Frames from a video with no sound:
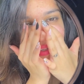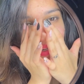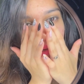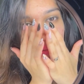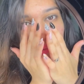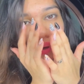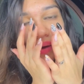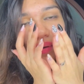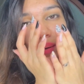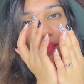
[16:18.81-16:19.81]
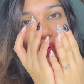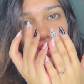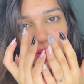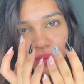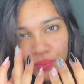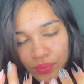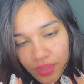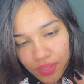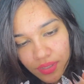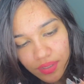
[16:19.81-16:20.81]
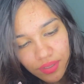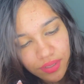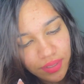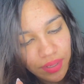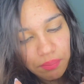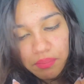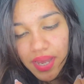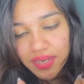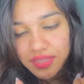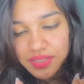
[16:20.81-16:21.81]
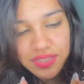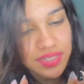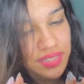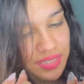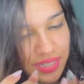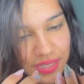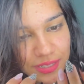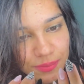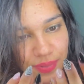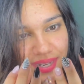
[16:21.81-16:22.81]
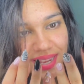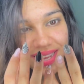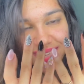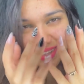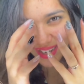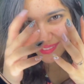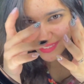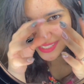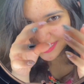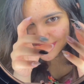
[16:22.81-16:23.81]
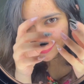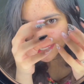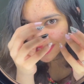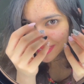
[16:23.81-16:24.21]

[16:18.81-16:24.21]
I don't know how I'm going to manage these nails, but how is it looking?